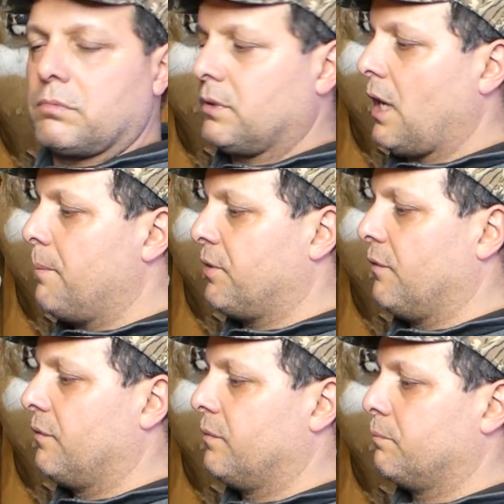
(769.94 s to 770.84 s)
types
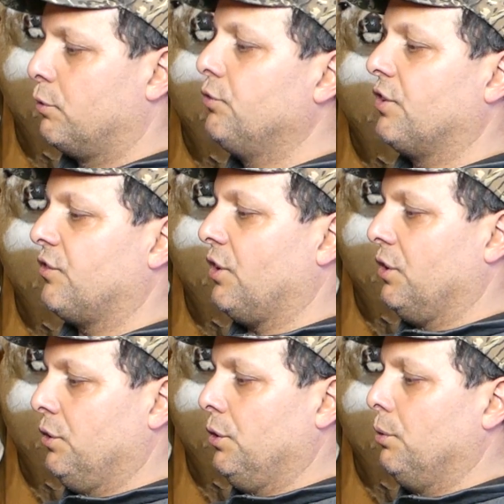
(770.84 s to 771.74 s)
of Prusiks you
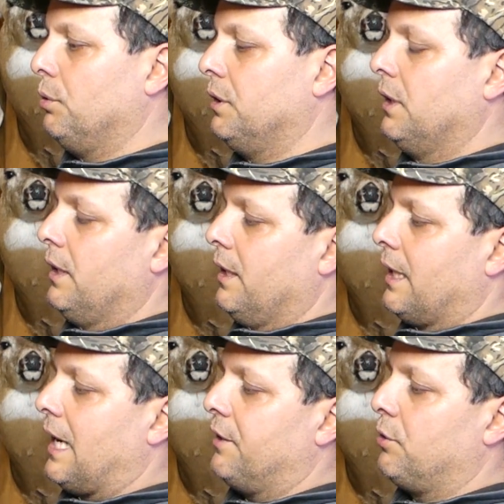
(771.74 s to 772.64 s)
can do and
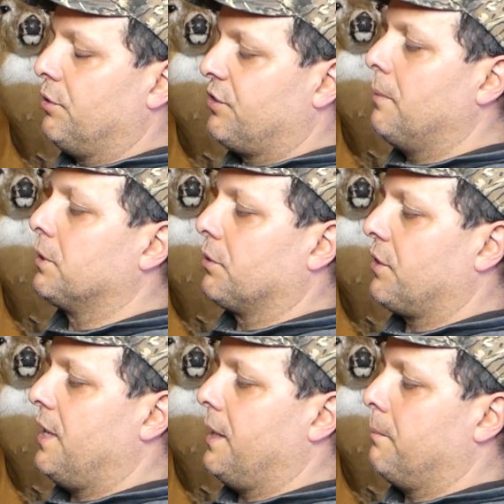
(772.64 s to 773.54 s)
kind of do a similar
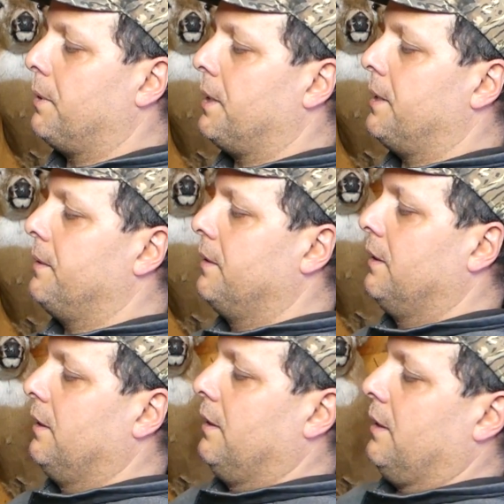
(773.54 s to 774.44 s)
thing, but
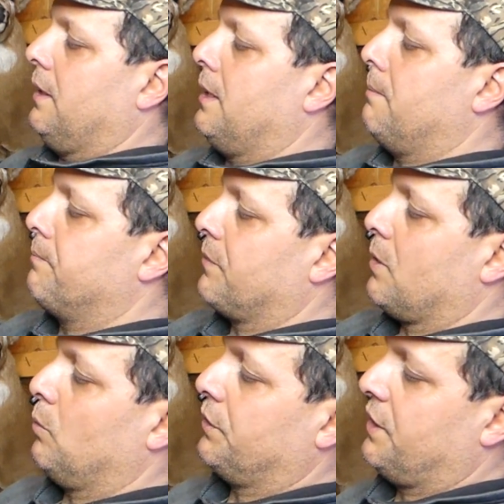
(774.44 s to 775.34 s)

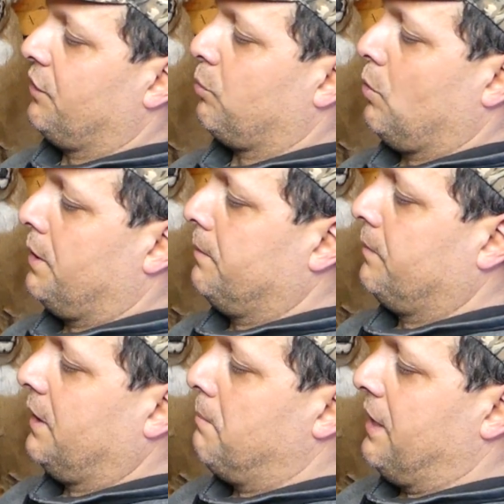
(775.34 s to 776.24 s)
with this one,
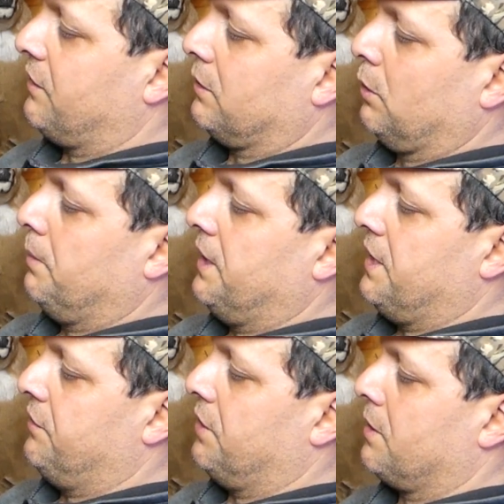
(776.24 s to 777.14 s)
it makes it a little bit
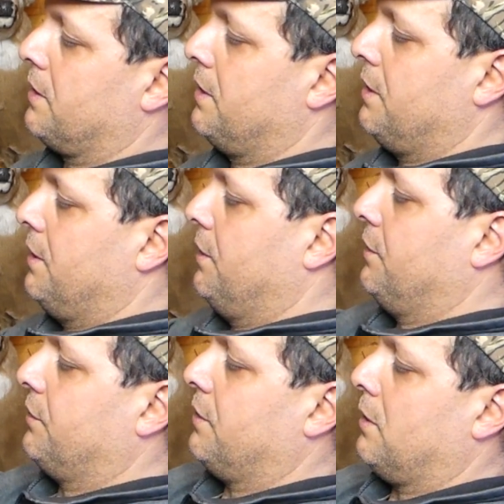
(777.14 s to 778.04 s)
easier.
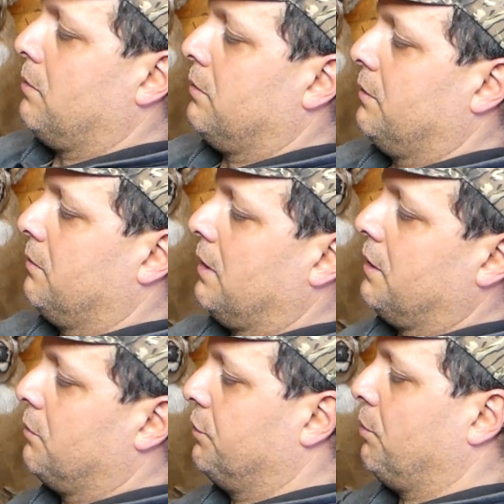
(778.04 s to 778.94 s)
So
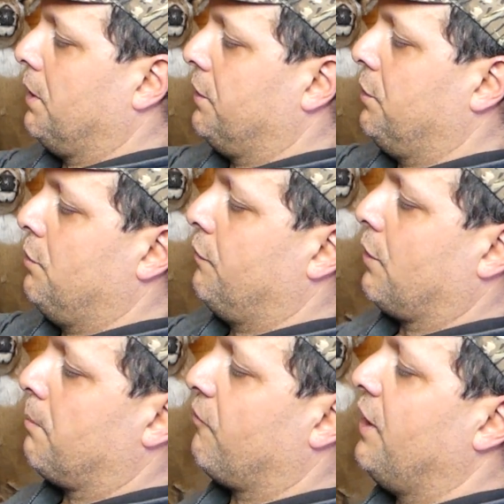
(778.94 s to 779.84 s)
what you want to do
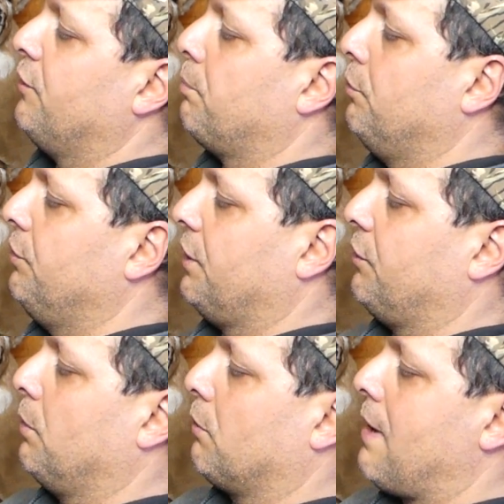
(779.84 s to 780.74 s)
for a French Prusik is
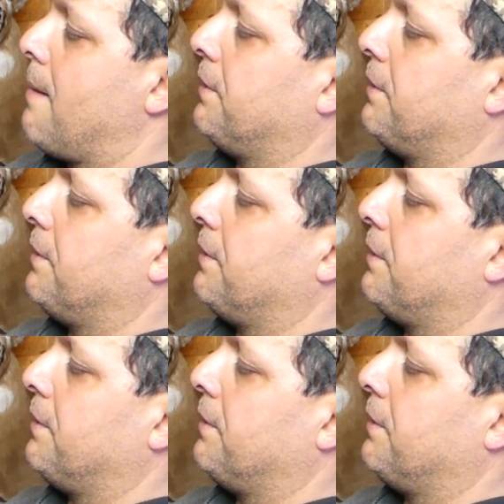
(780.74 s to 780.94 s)
you want to wrap